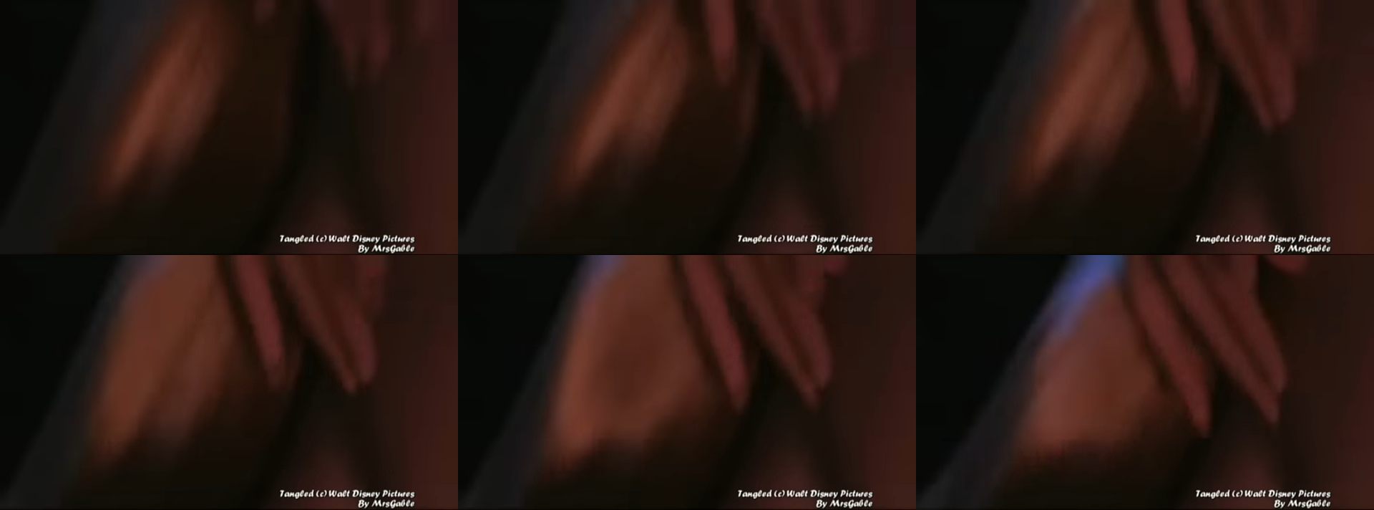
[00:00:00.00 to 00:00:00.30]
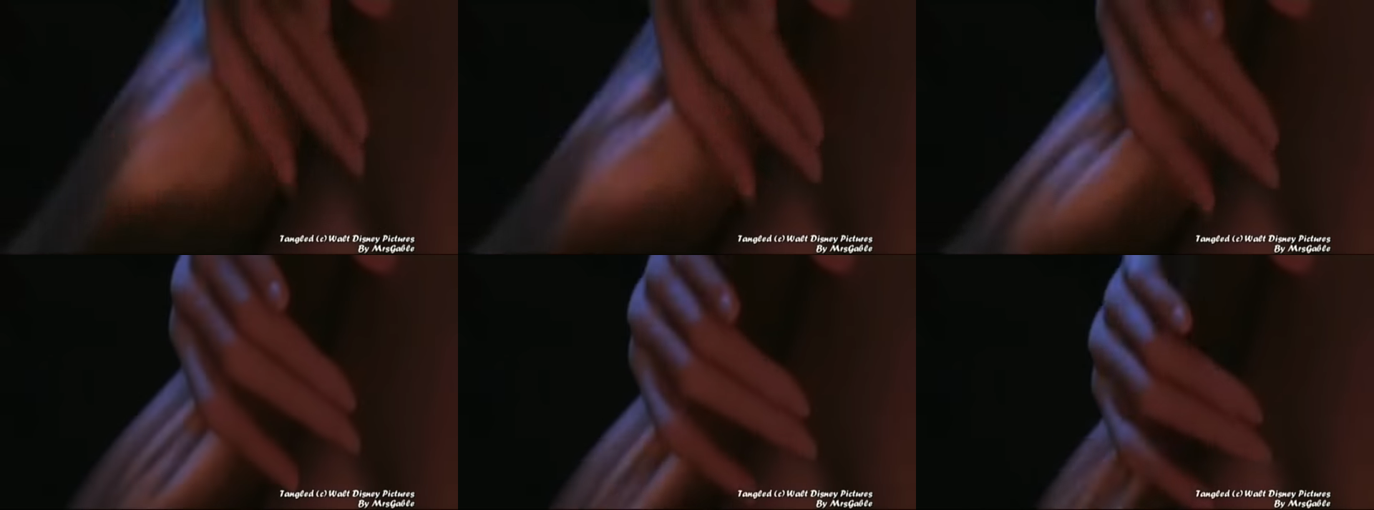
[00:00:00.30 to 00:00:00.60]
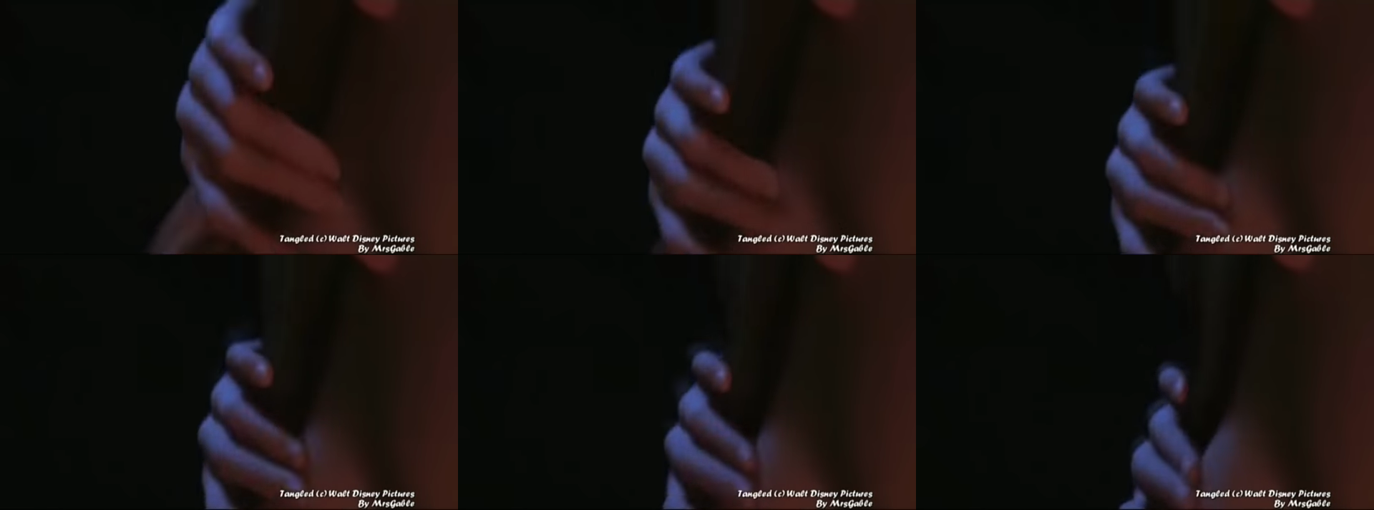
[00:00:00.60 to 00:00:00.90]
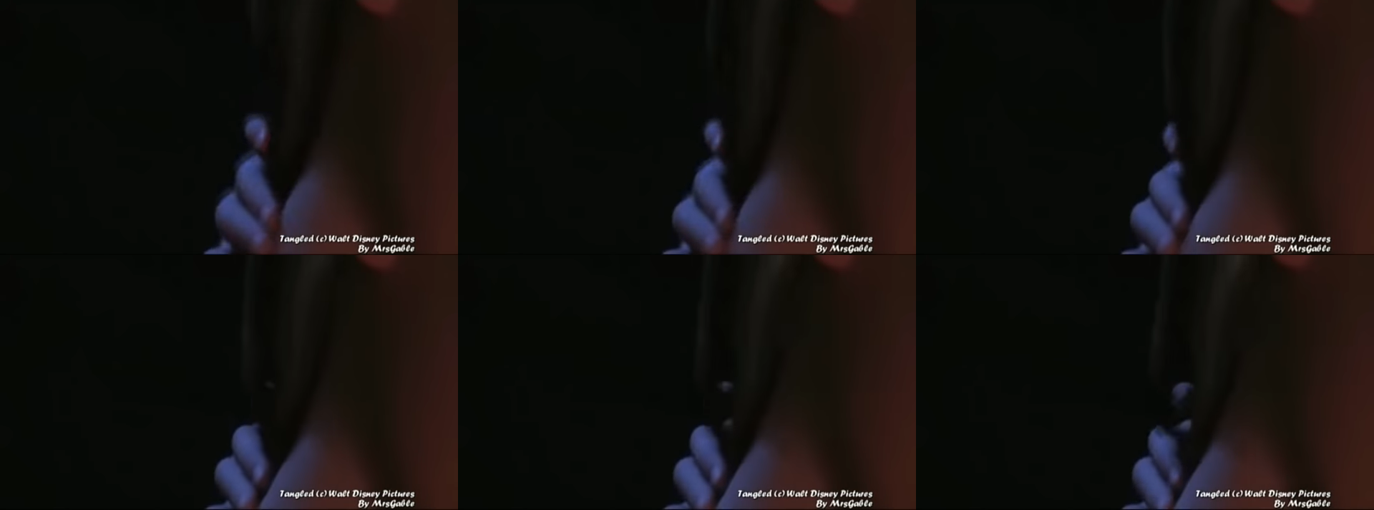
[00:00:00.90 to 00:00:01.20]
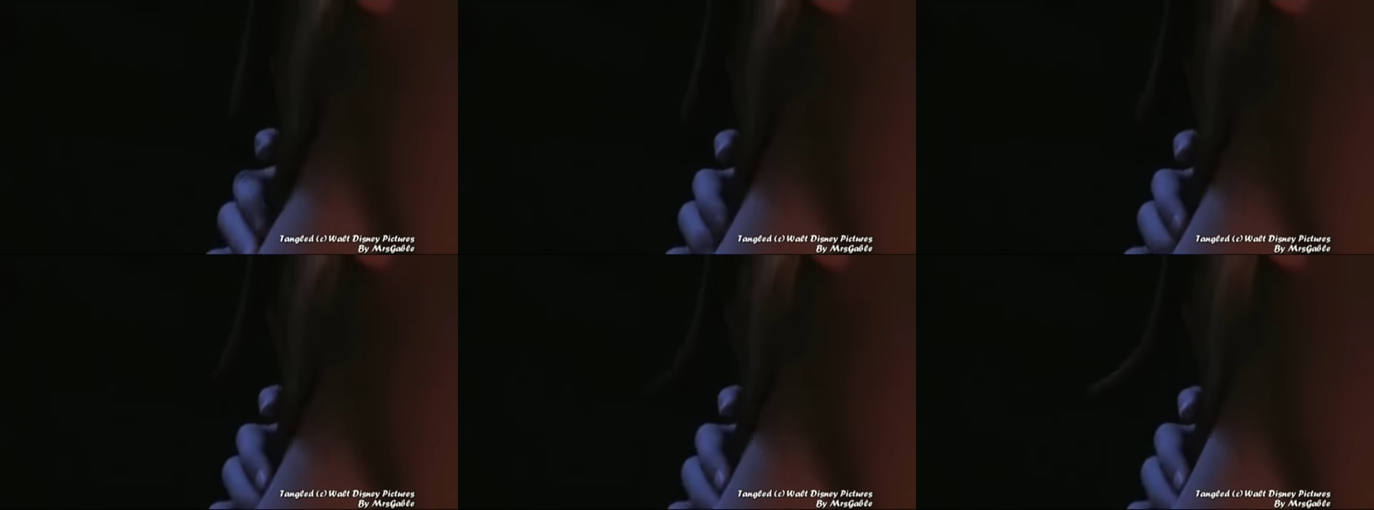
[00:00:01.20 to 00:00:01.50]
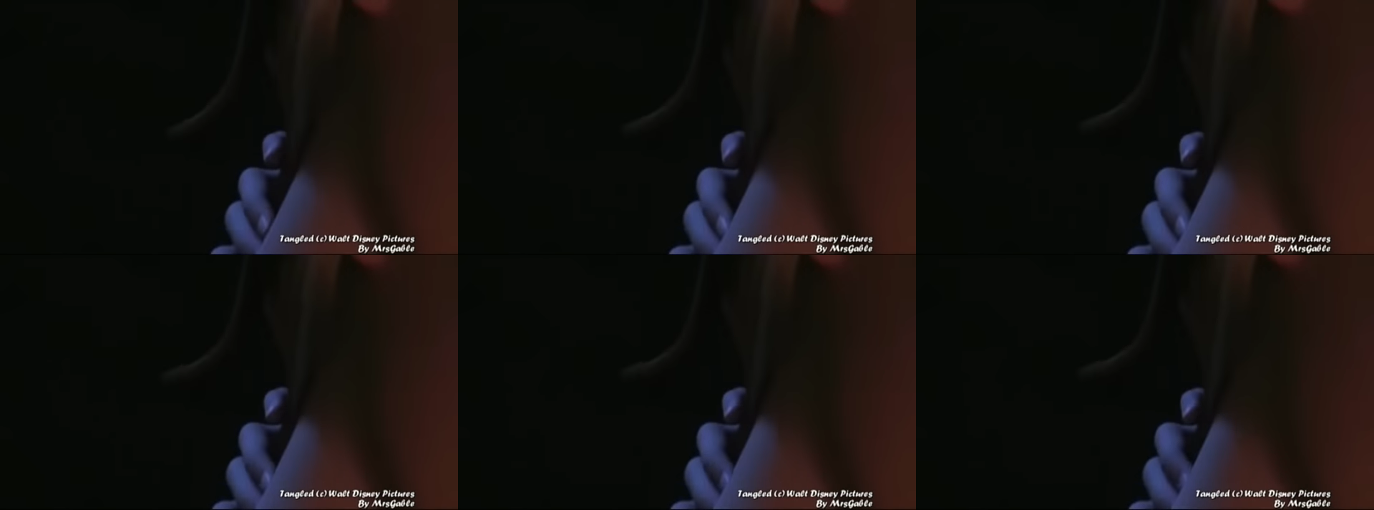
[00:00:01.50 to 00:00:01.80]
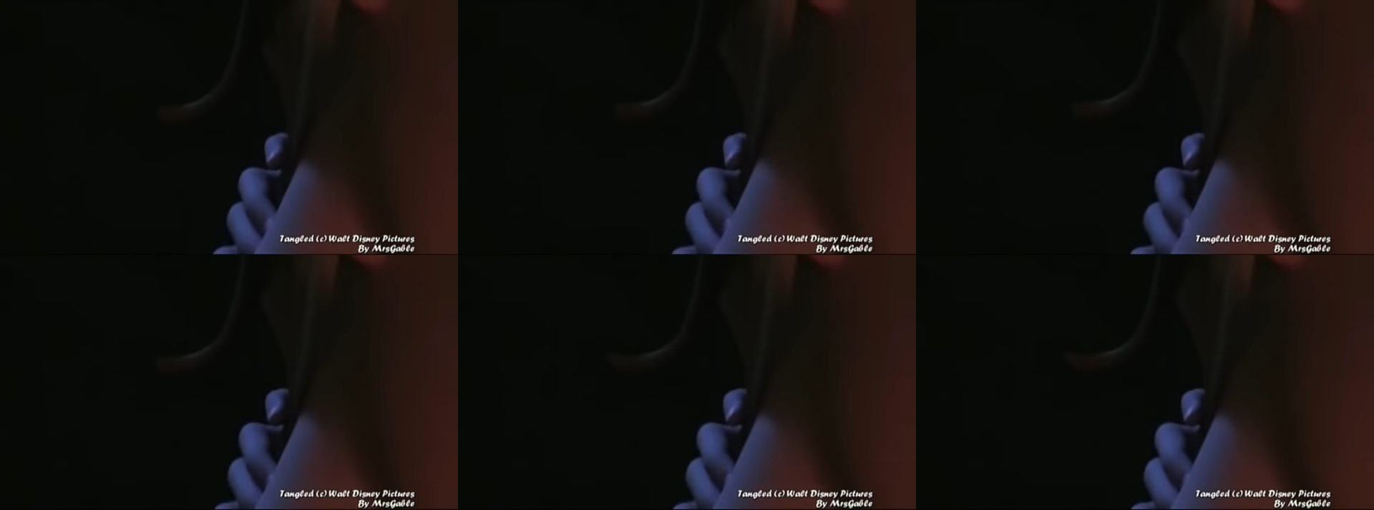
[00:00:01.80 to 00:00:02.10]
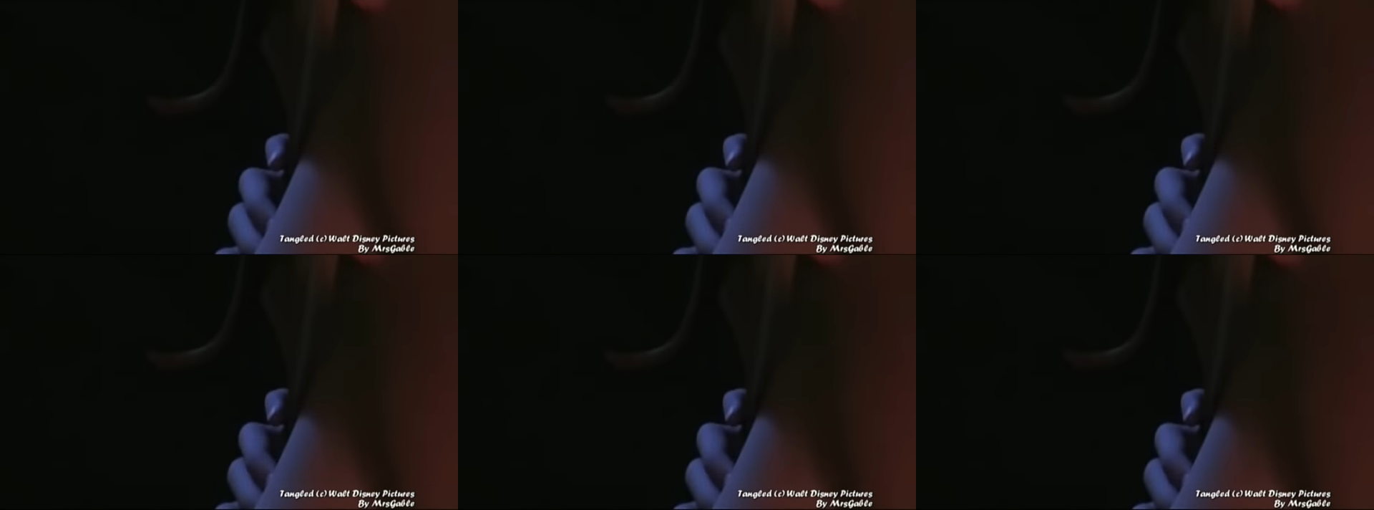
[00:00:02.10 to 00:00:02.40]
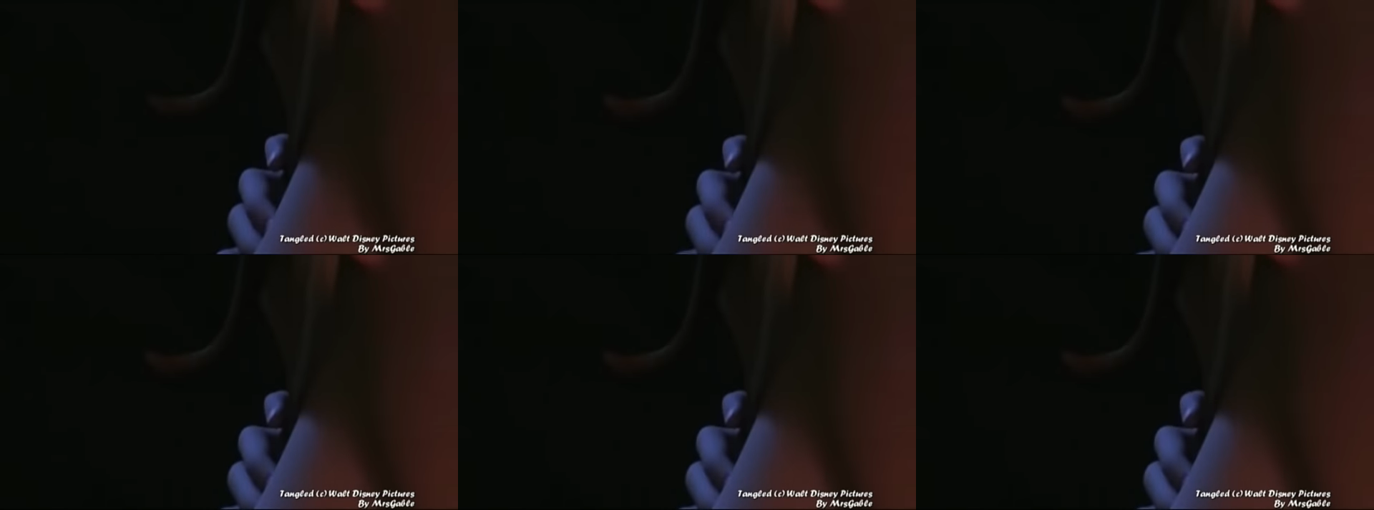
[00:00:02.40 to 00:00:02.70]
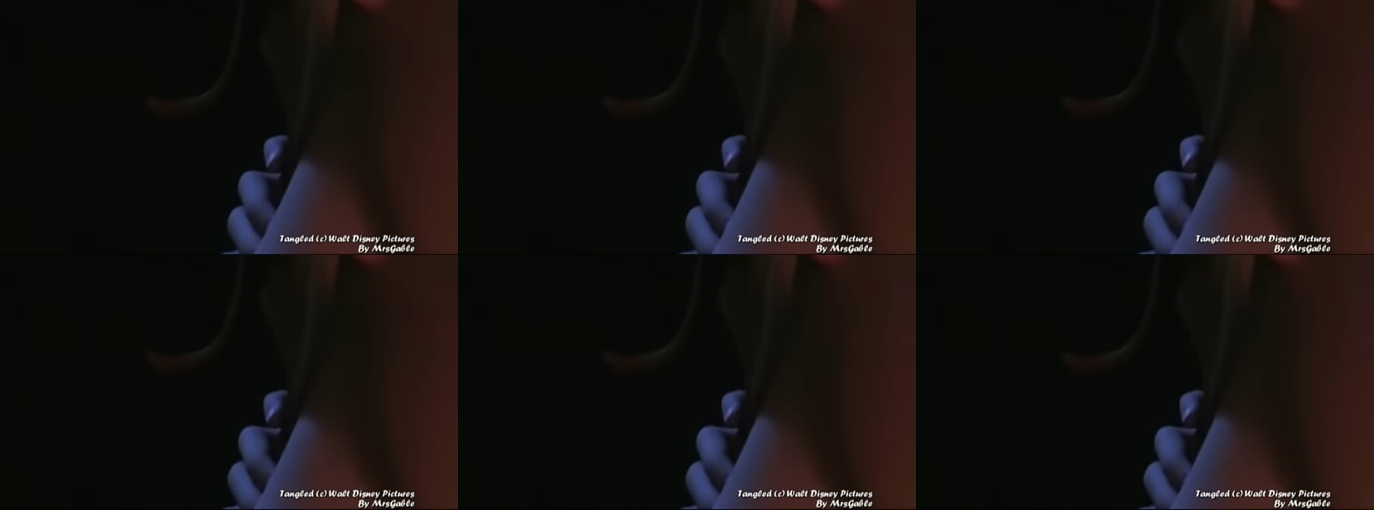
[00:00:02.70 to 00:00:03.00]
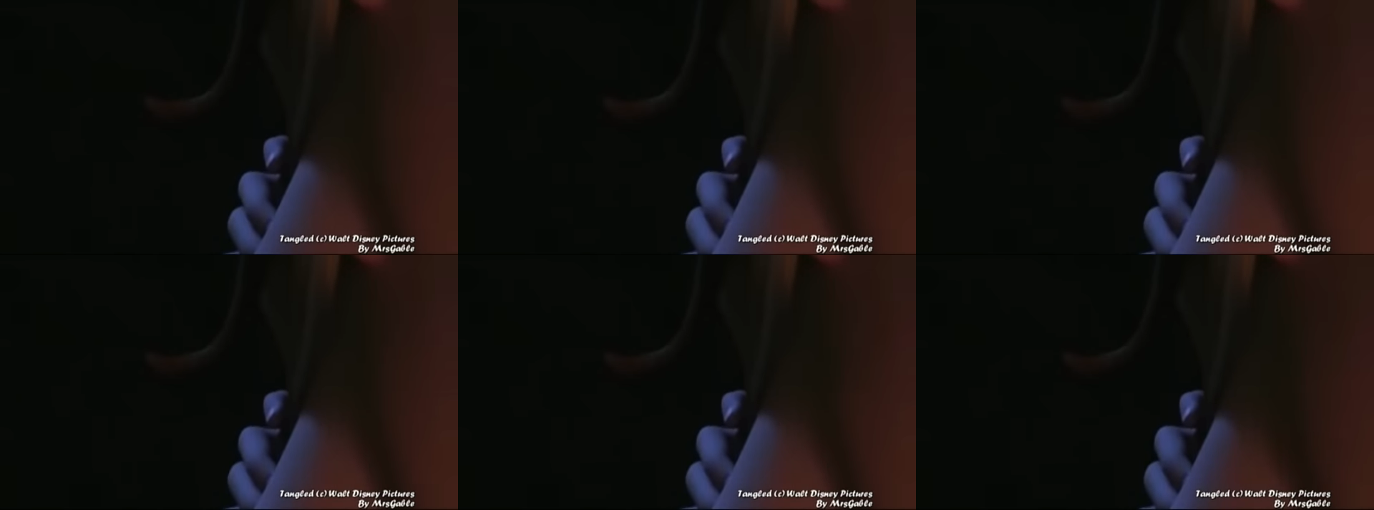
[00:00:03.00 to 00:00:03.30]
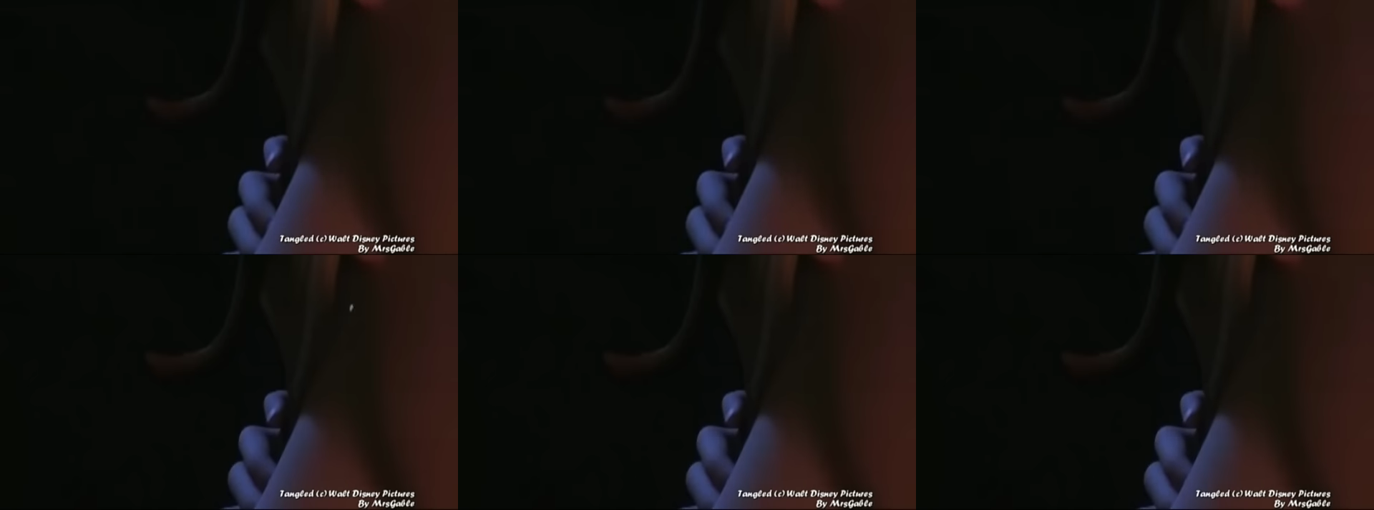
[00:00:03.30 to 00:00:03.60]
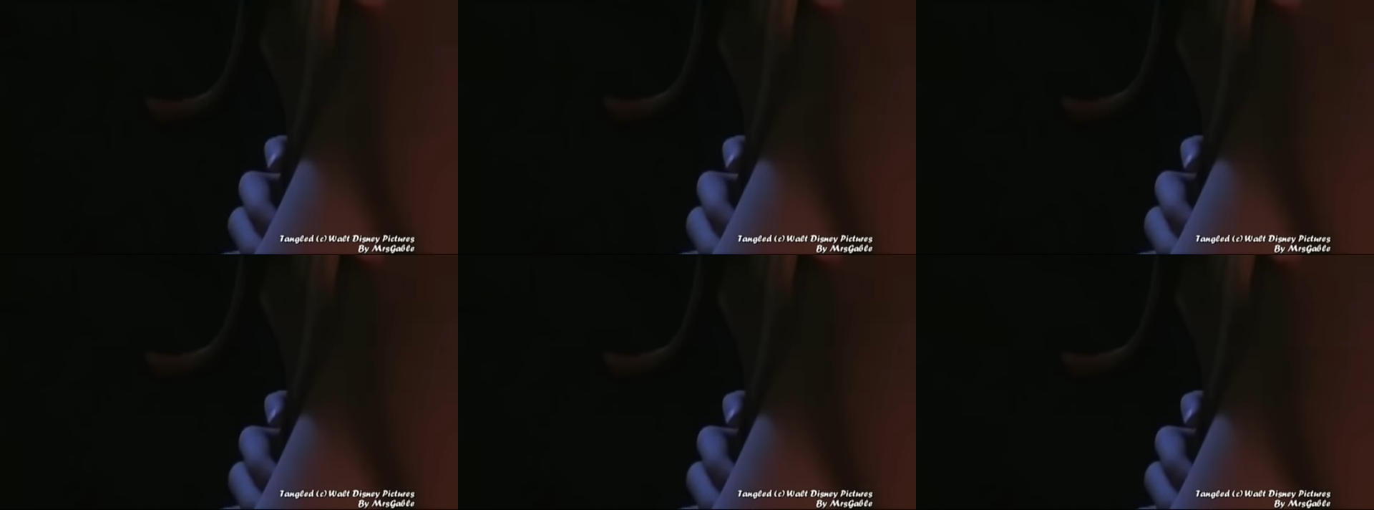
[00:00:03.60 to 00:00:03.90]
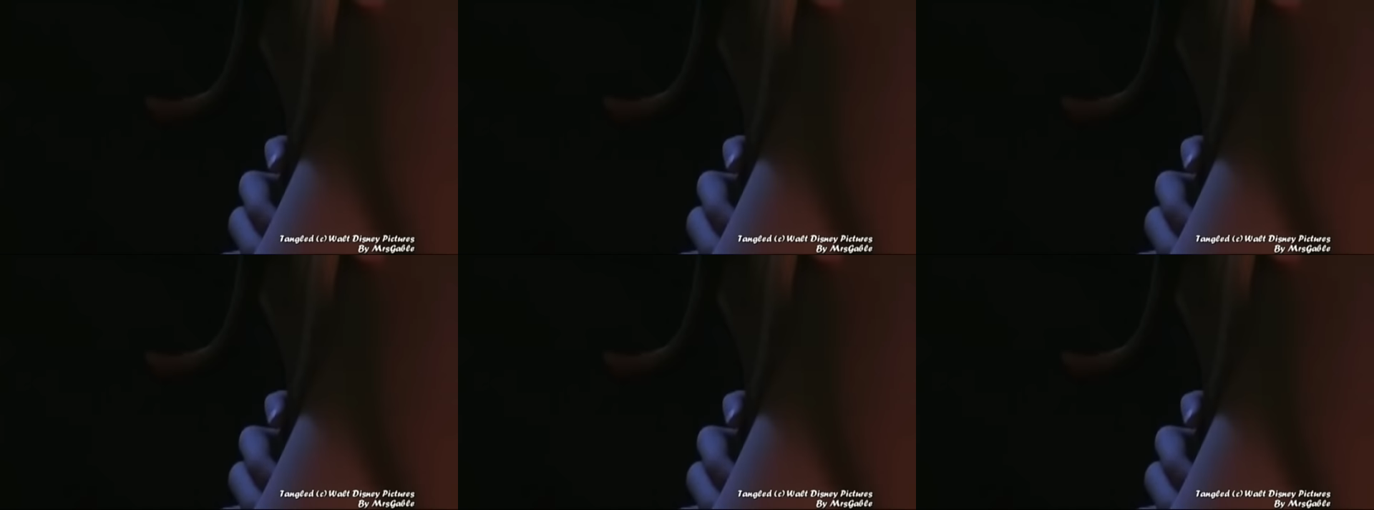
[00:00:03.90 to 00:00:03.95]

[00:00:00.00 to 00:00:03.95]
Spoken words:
(no speaker visible)